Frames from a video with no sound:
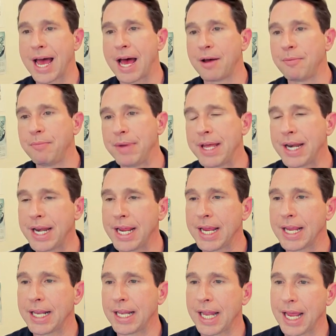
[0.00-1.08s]
A Benny
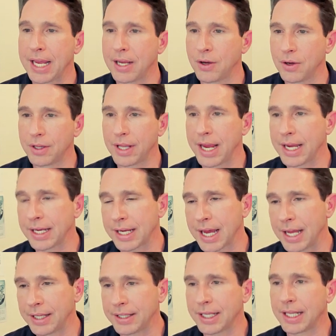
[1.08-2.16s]
le
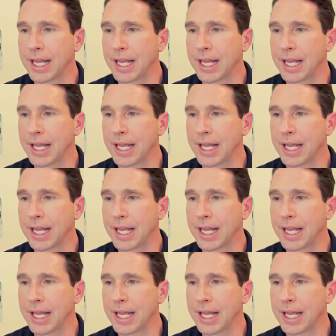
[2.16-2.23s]
encanta